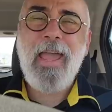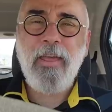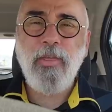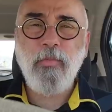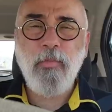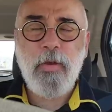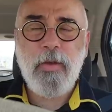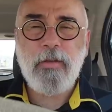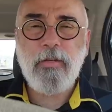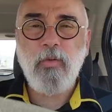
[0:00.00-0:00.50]
an
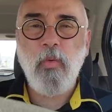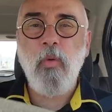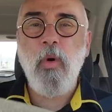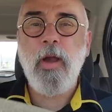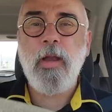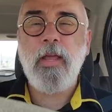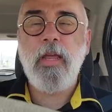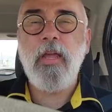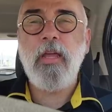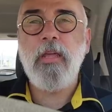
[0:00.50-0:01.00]

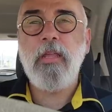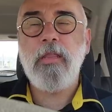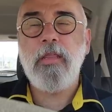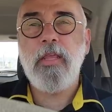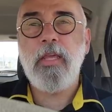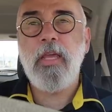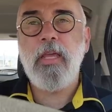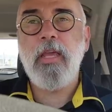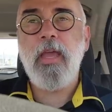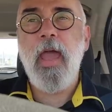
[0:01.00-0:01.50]

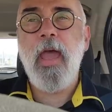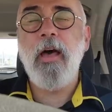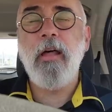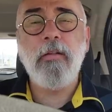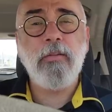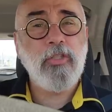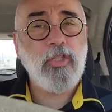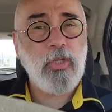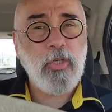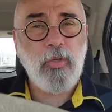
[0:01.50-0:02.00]
A320, the
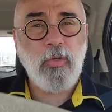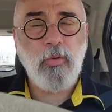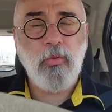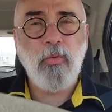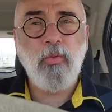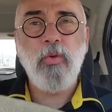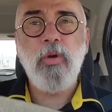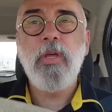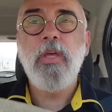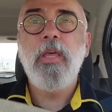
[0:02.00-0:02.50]

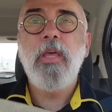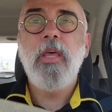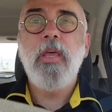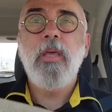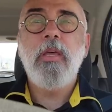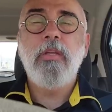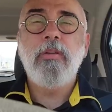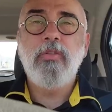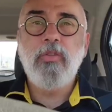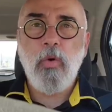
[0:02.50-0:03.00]

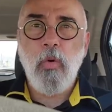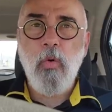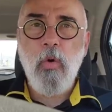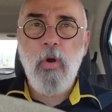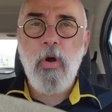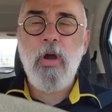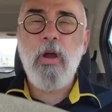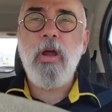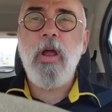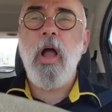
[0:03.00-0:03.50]
L2
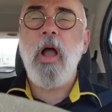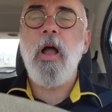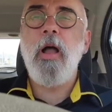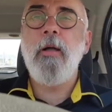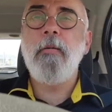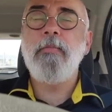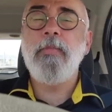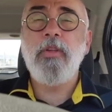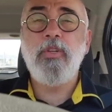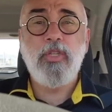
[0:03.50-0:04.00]
door.
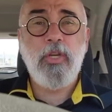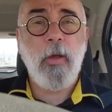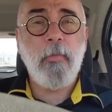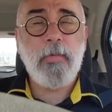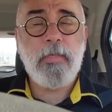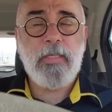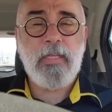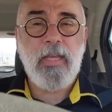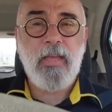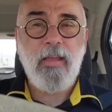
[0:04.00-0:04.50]
The
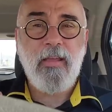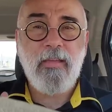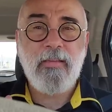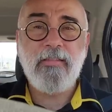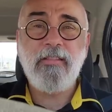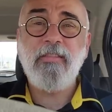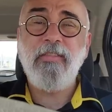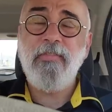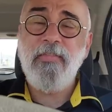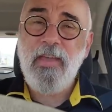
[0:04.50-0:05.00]
jump seat
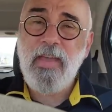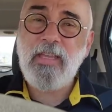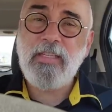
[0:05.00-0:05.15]
is